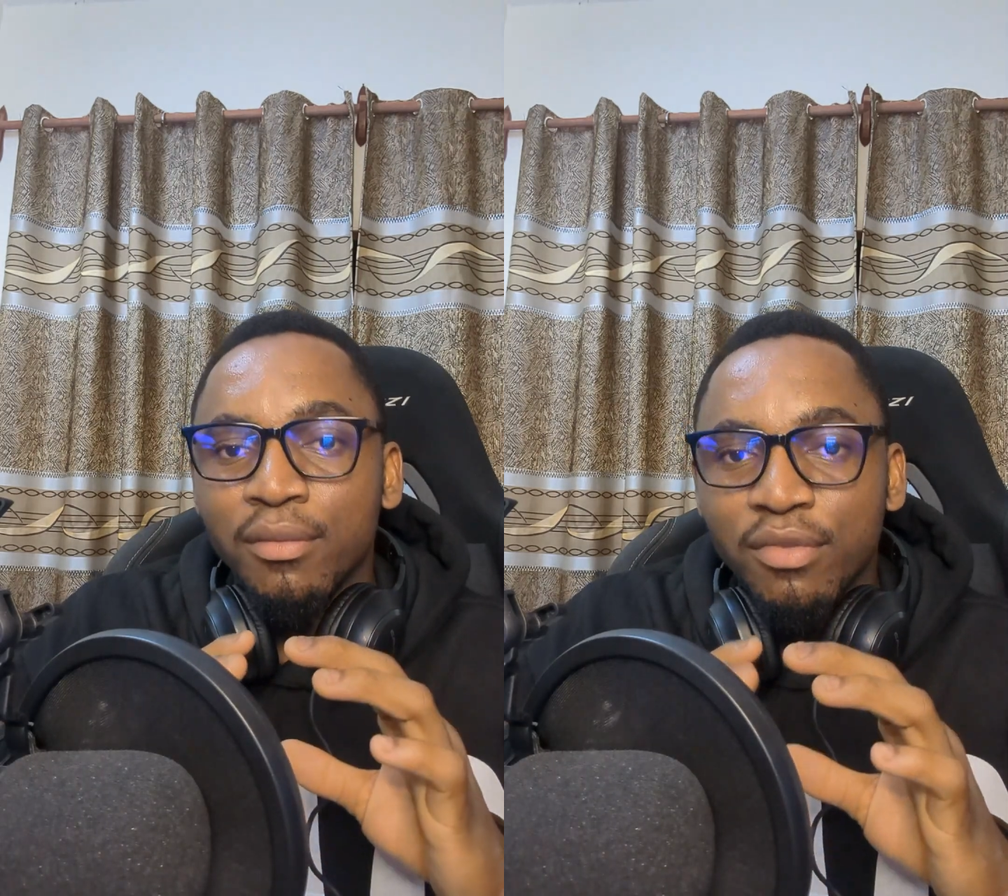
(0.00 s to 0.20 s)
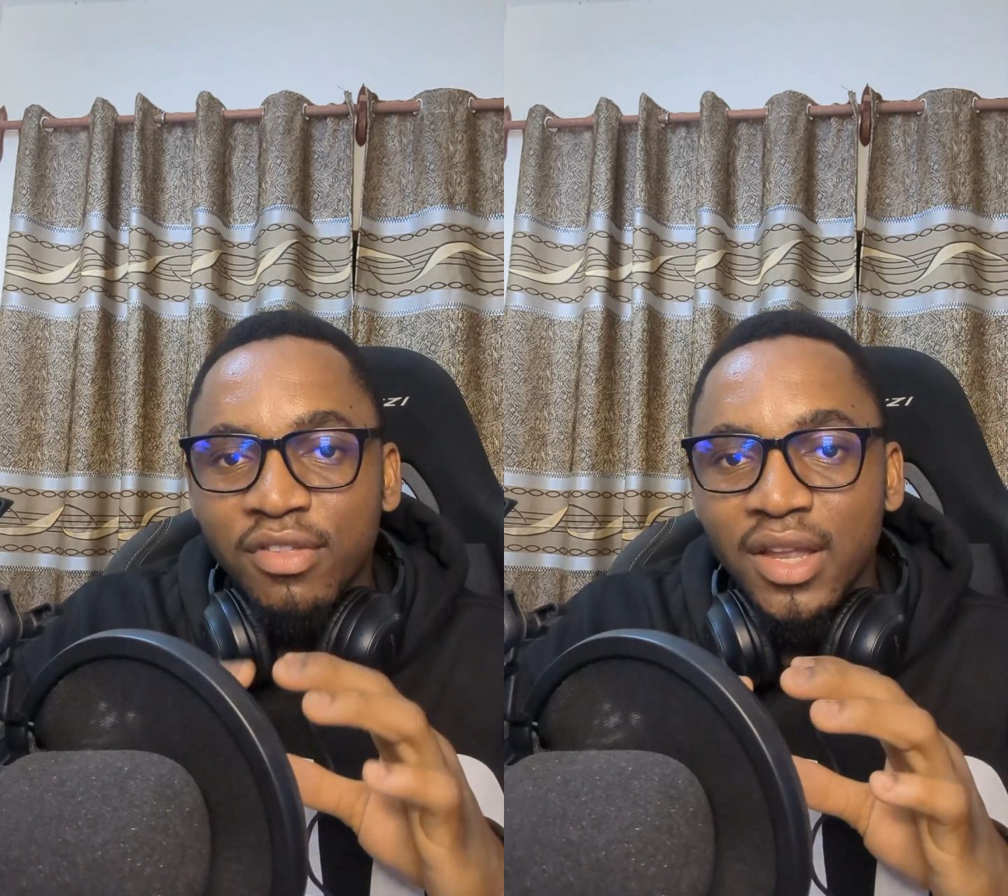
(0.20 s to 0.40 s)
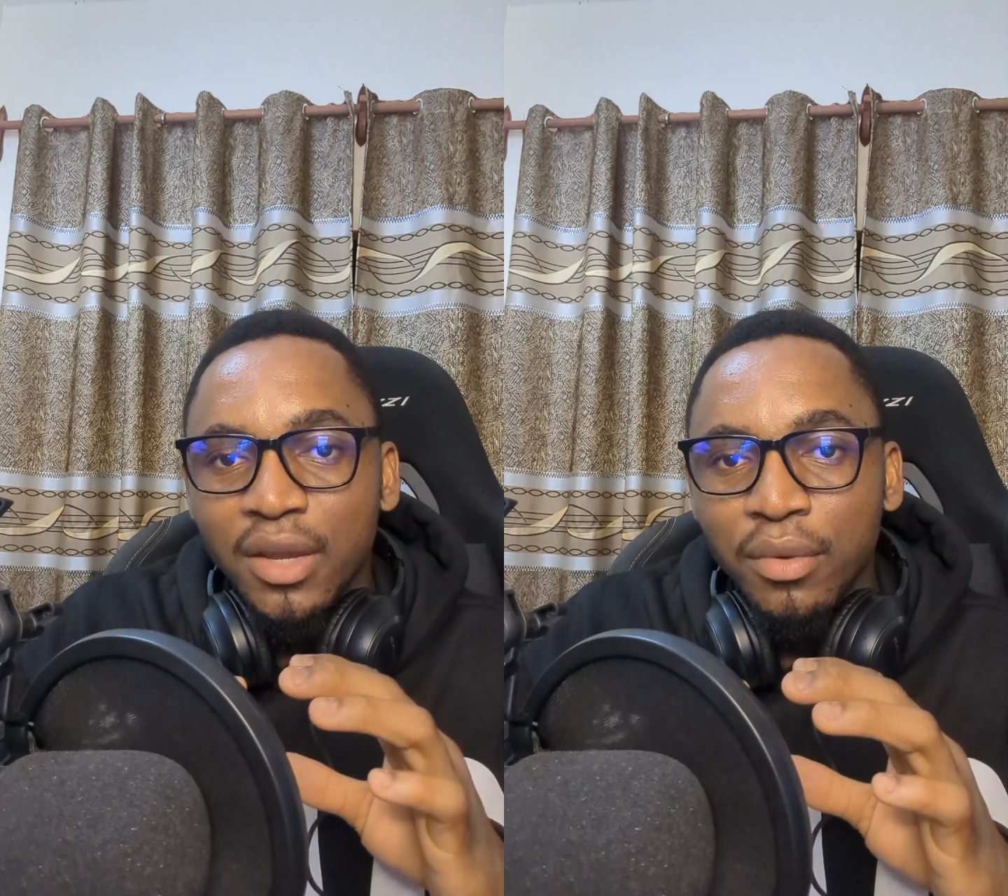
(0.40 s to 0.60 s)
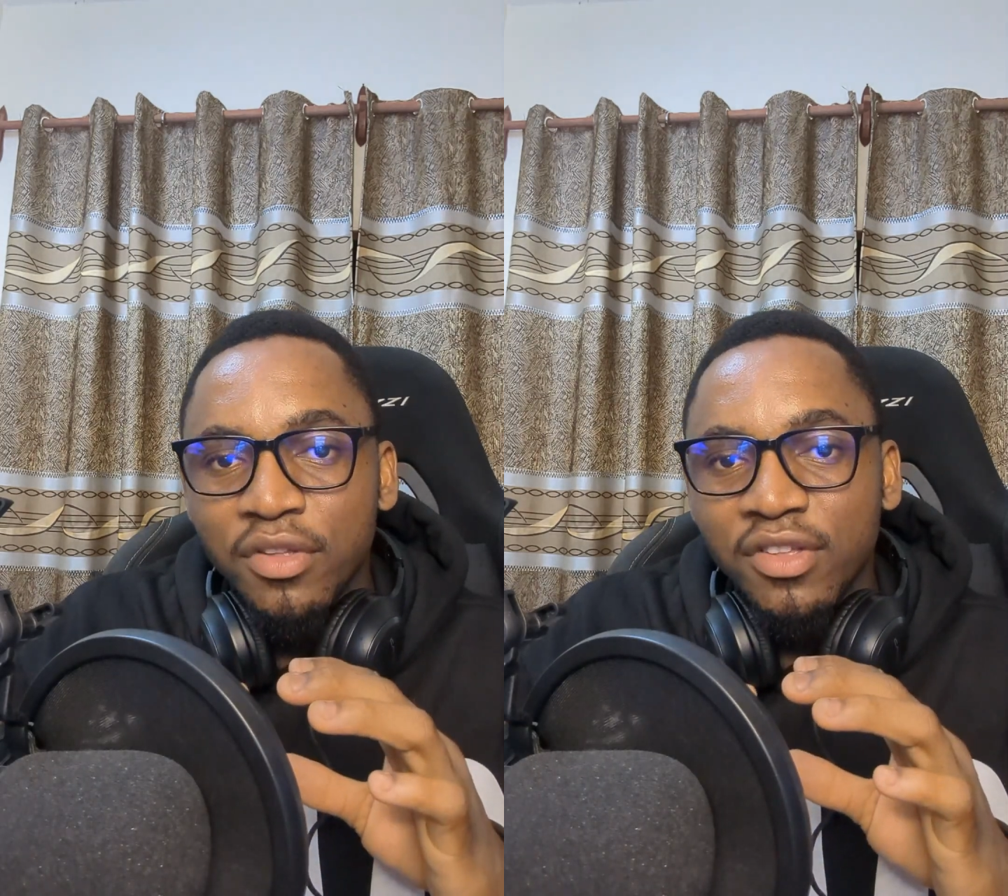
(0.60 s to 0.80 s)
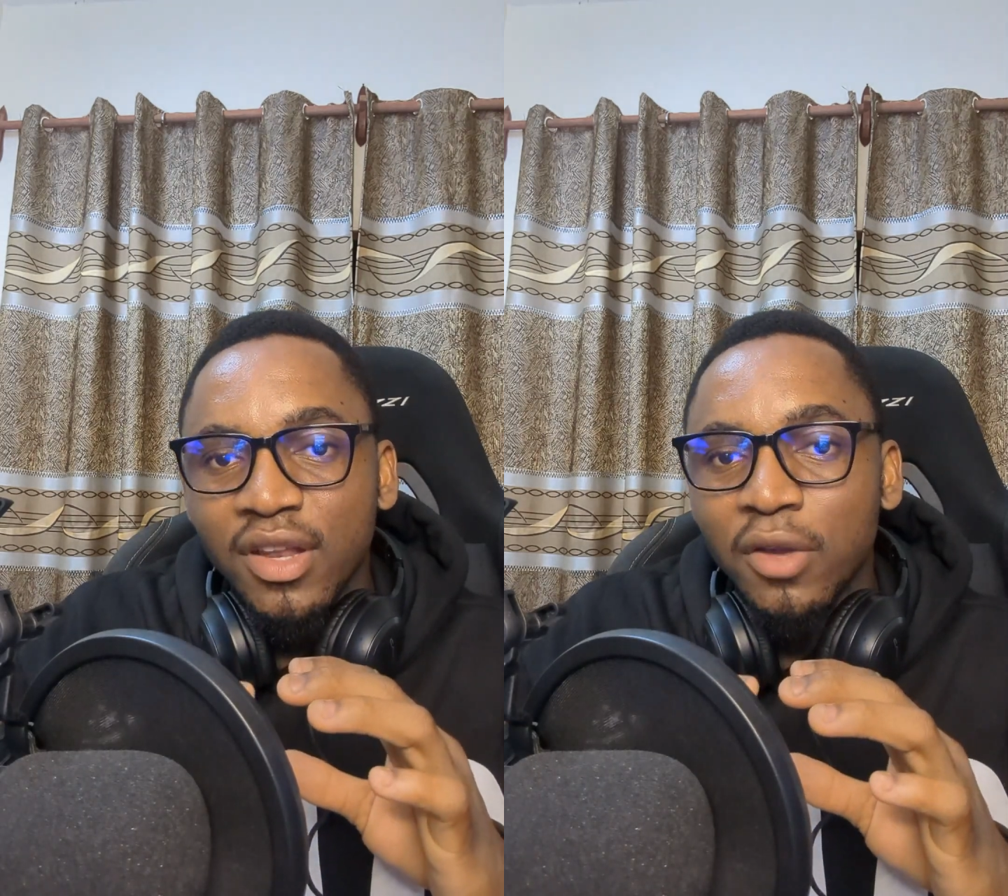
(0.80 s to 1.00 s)
Celery,
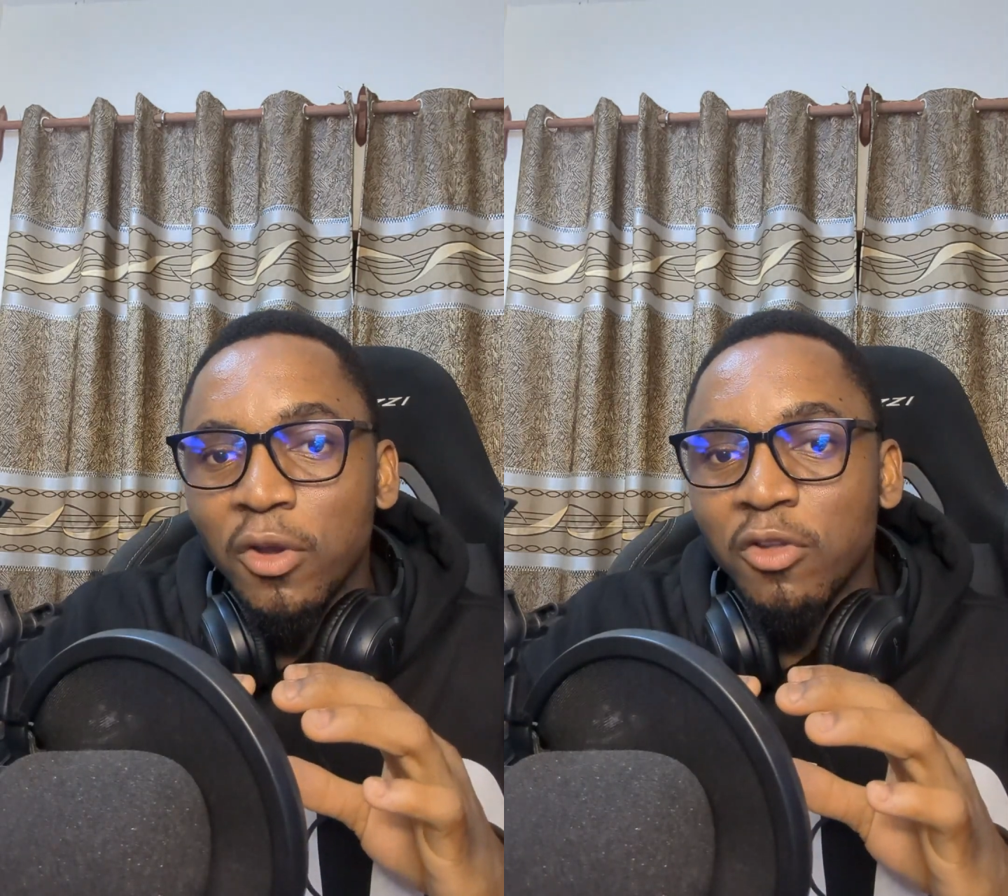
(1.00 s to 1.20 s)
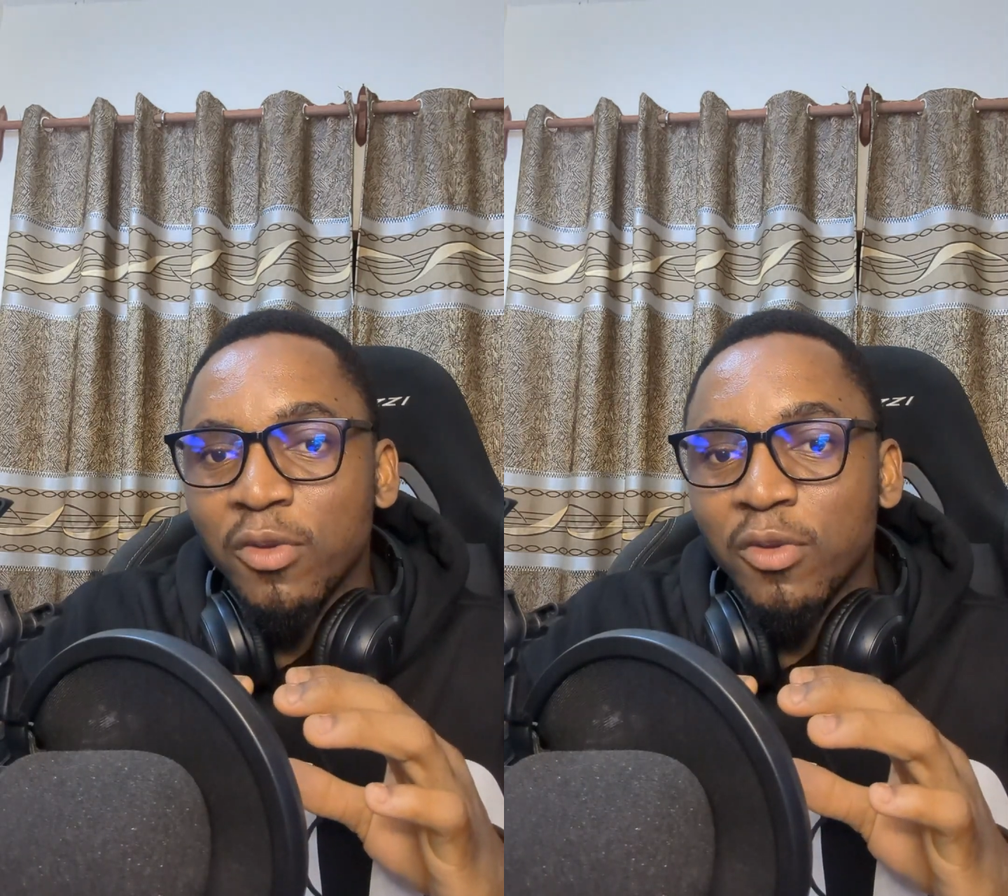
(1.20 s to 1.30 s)
Celery is